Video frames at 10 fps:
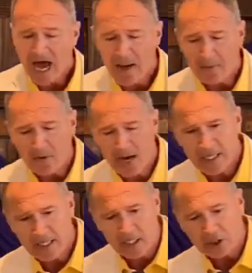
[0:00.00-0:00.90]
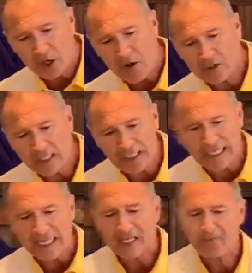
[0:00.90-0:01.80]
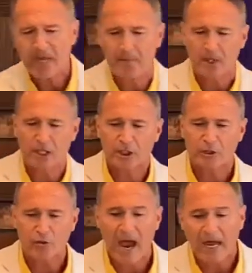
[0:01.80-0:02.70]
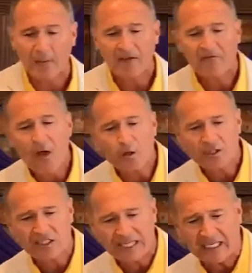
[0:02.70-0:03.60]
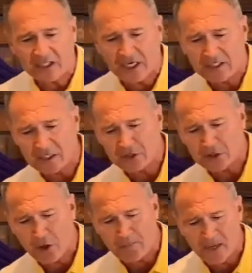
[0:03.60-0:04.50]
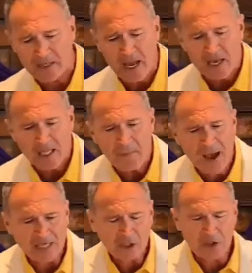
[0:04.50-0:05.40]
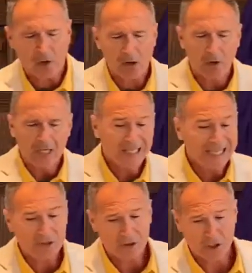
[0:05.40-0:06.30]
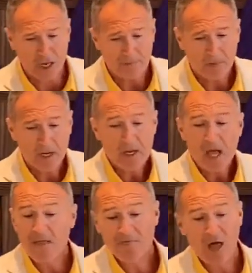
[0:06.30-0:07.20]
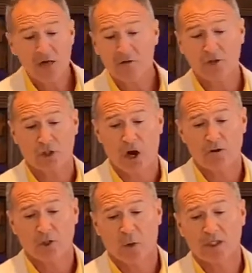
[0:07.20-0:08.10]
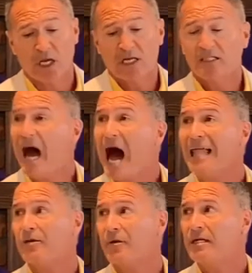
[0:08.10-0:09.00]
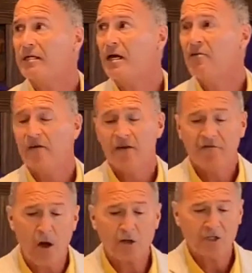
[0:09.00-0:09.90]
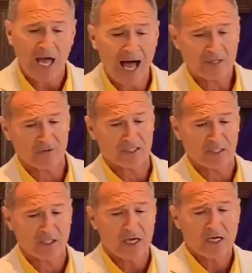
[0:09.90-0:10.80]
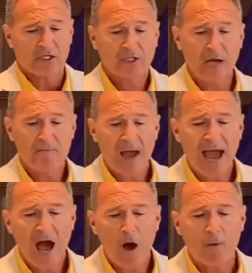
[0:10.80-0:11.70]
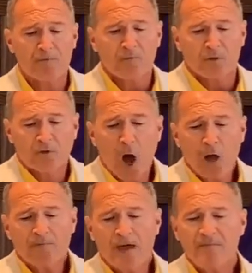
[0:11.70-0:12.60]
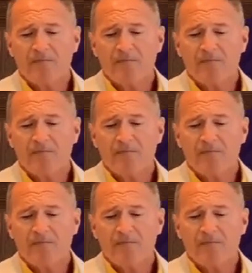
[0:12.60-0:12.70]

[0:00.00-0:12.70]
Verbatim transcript: operate in the church and lead people astray with false teachings, usurping the pastoral leadership. Another church was tolerant of false doctrines. Somehow thought that